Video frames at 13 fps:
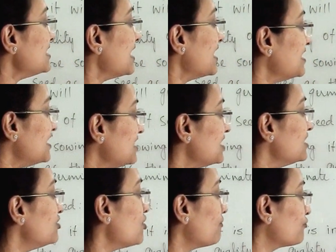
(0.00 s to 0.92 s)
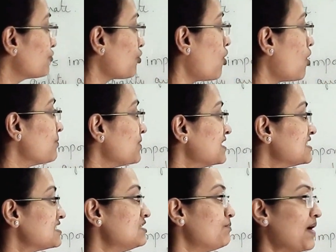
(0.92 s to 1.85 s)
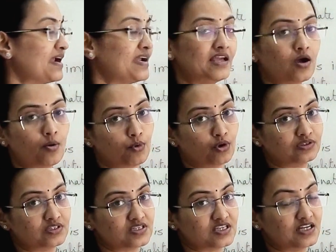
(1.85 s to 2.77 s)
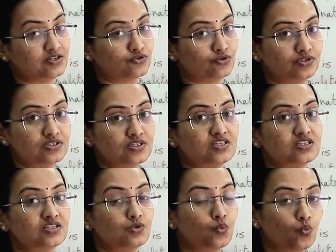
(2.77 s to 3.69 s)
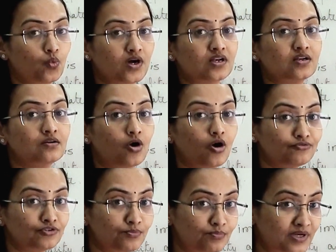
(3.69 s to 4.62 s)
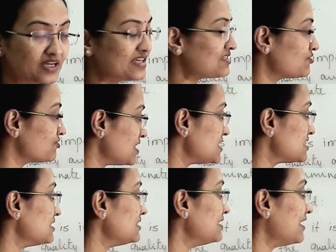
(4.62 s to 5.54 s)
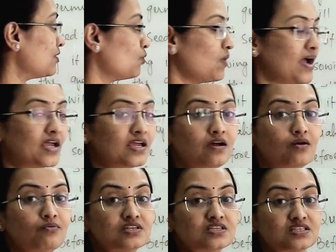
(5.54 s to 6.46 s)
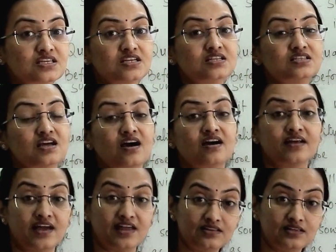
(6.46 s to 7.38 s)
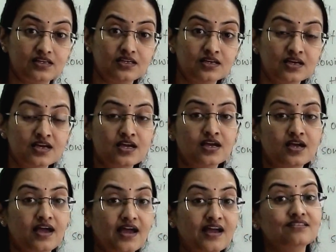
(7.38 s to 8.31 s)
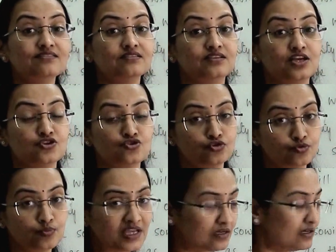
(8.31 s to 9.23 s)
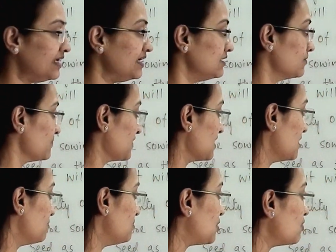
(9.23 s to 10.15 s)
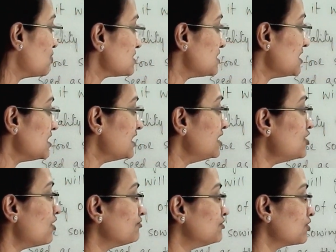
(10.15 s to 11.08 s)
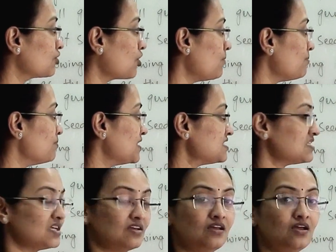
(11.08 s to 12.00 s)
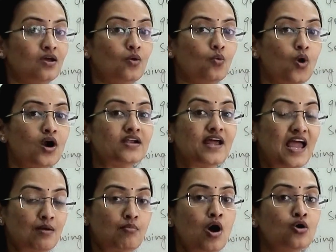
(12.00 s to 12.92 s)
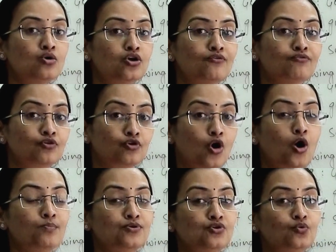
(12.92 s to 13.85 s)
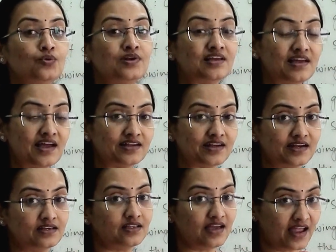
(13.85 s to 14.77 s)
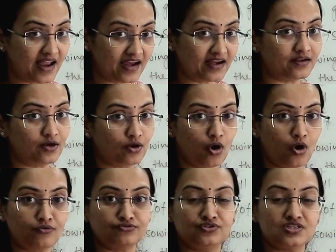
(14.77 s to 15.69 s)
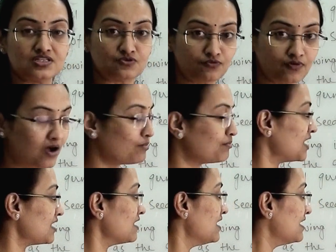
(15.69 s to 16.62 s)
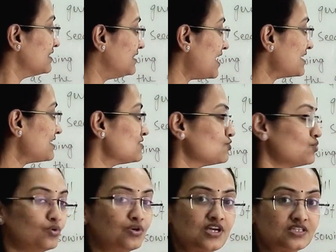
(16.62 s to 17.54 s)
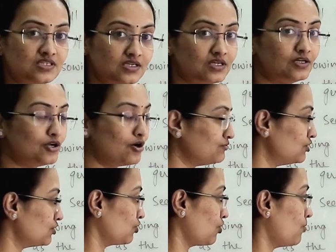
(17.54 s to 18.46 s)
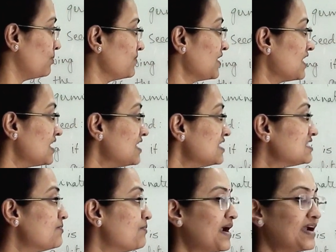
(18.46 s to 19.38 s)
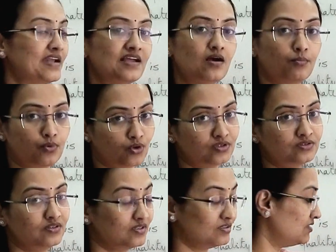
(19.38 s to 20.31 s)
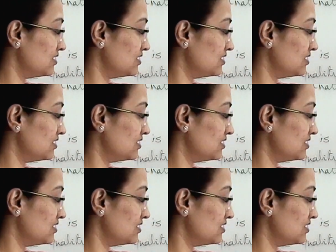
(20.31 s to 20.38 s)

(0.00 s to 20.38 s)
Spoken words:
and yield of crop is depending upon the seed. So this is one of the biggest reason that why our seeds are healthy and they should be clean, because the yield of the crop means what amount of crop you will get at the end of this farming, that is known as yield of the crop, is depending upon the